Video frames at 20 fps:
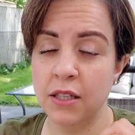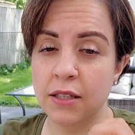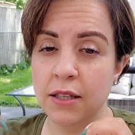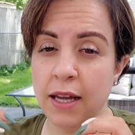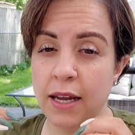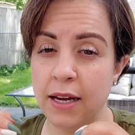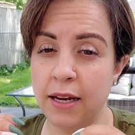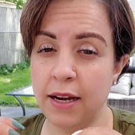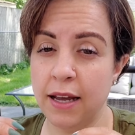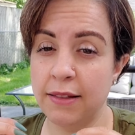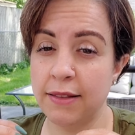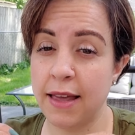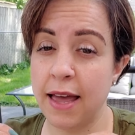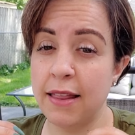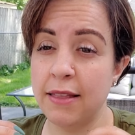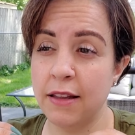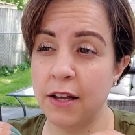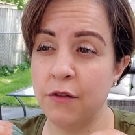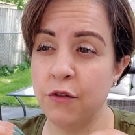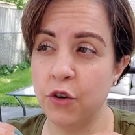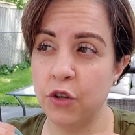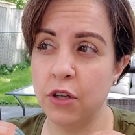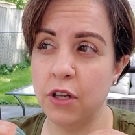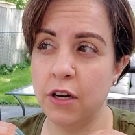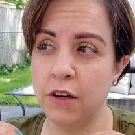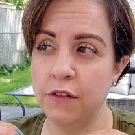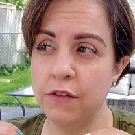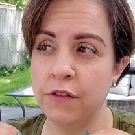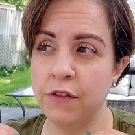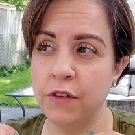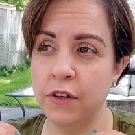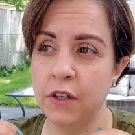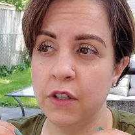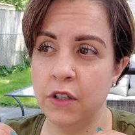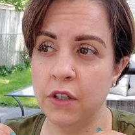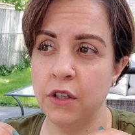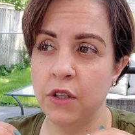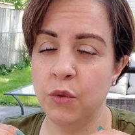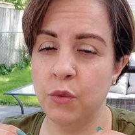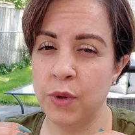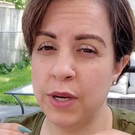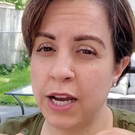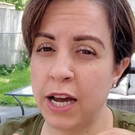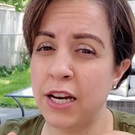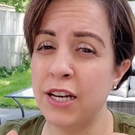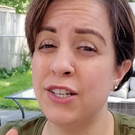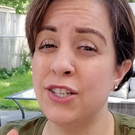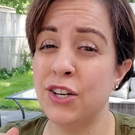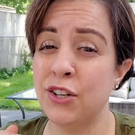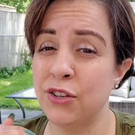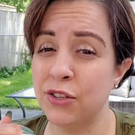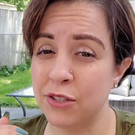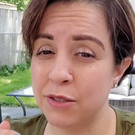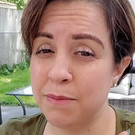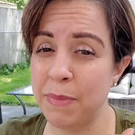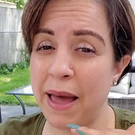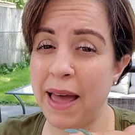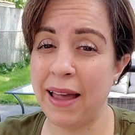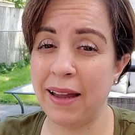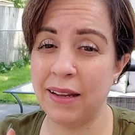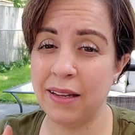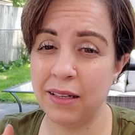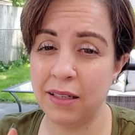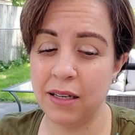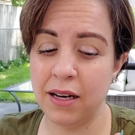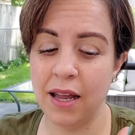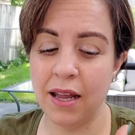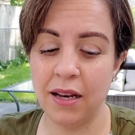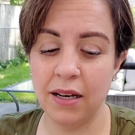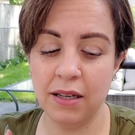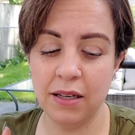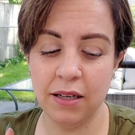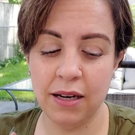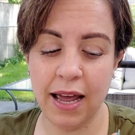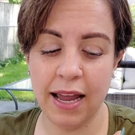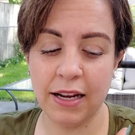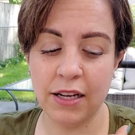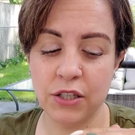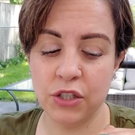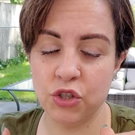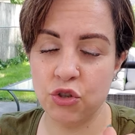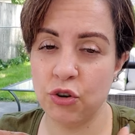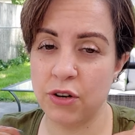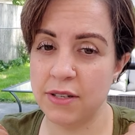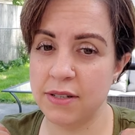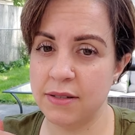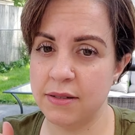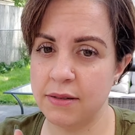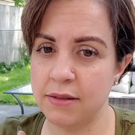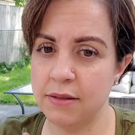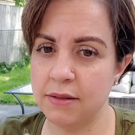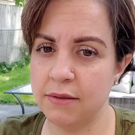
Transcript: Like on that level of we got each other's back and and I can trust